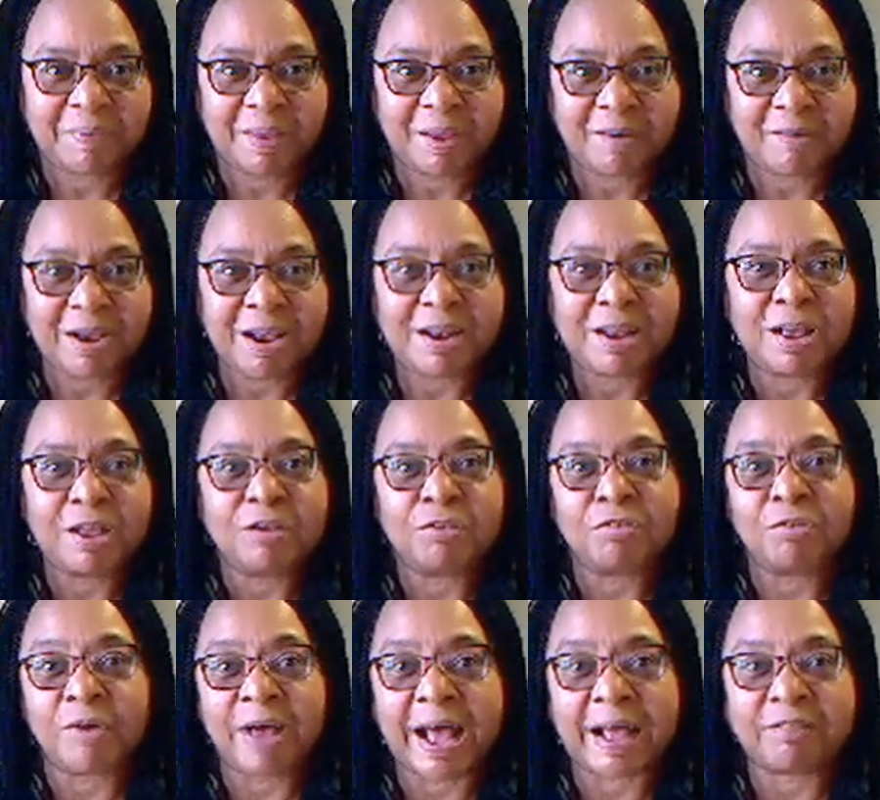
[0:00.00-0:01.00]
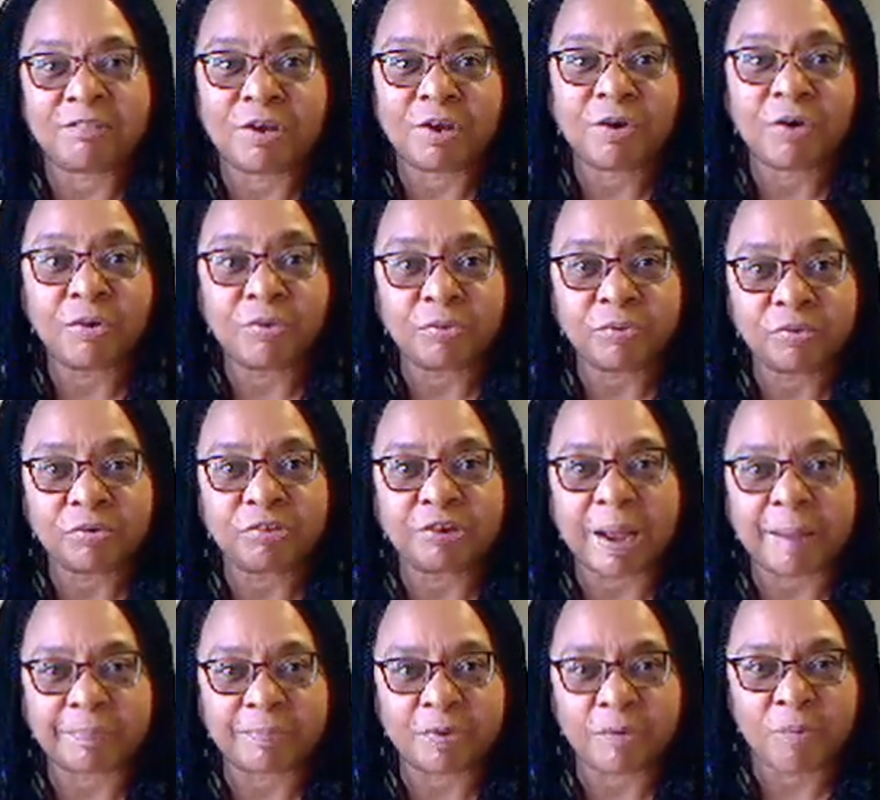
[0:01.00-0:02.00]
All right? So as you go through
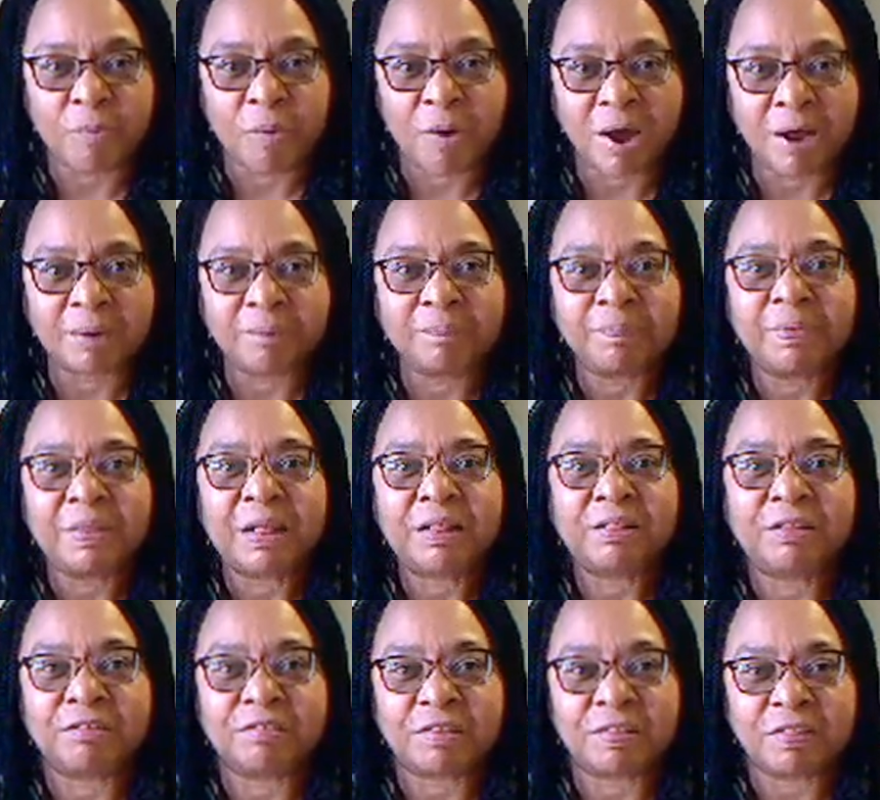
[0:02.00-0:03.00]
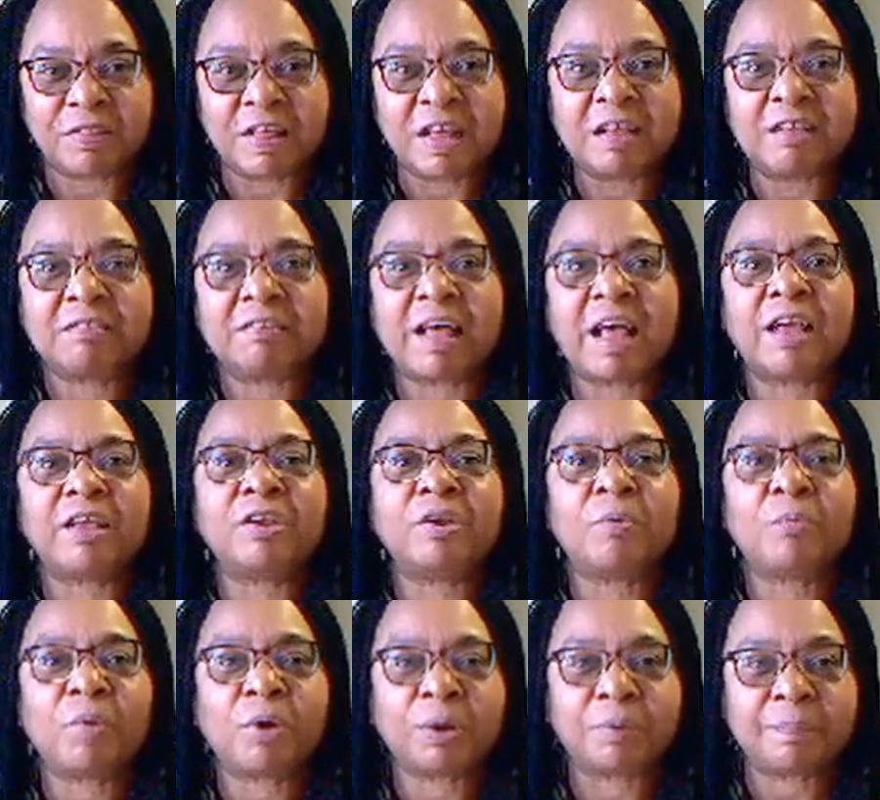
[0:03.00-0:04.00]
chapter 1, these are things that you
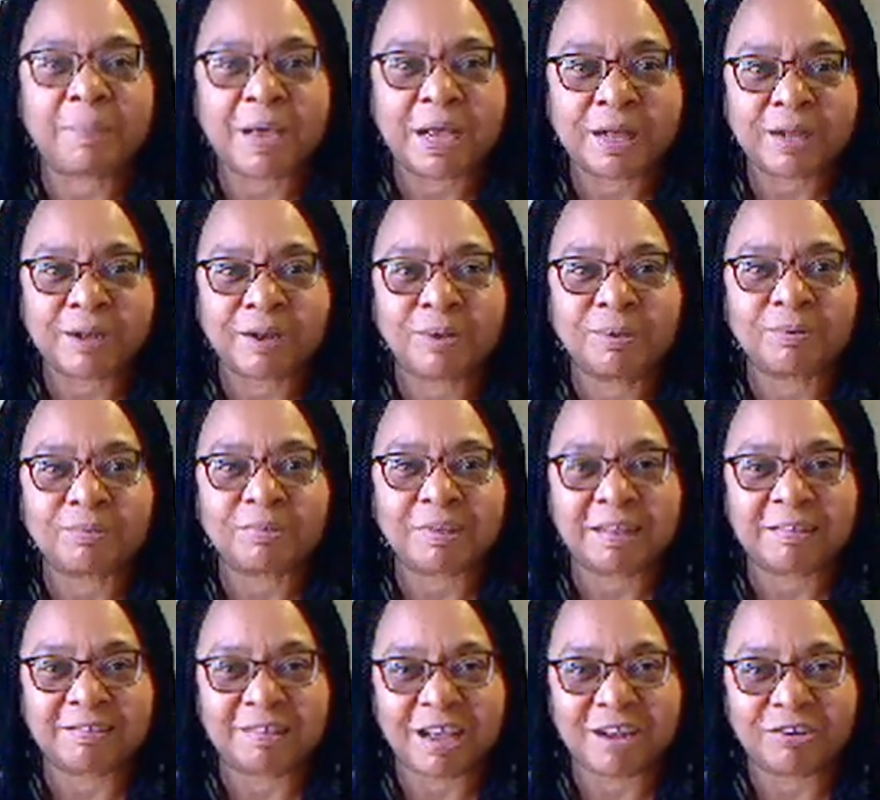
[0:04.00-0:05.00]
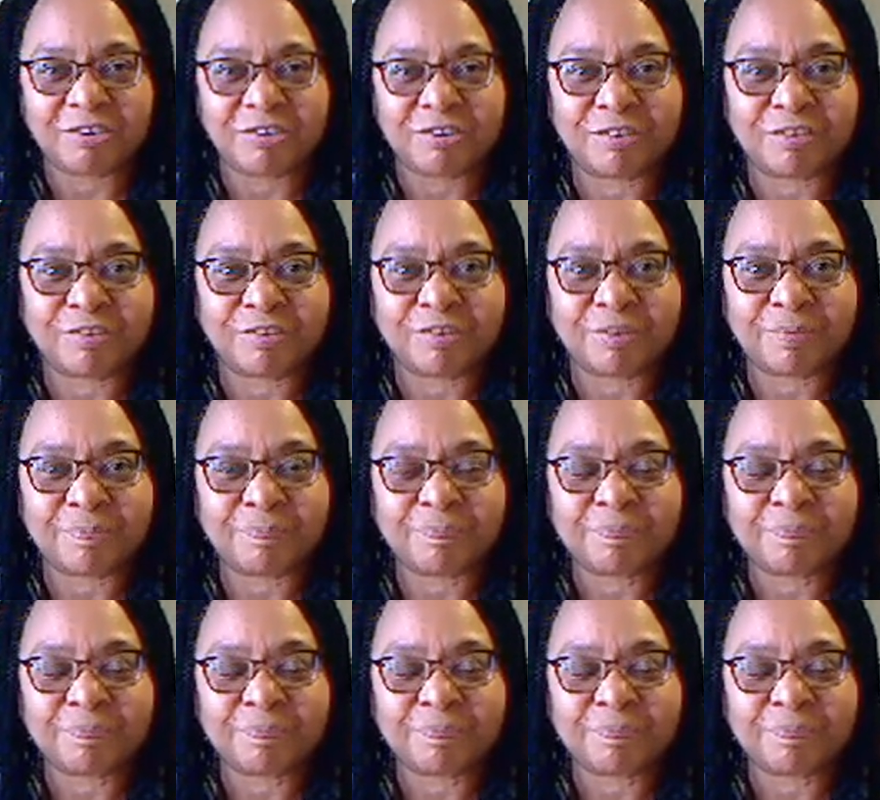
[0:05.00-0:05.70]
want to pay close attention to.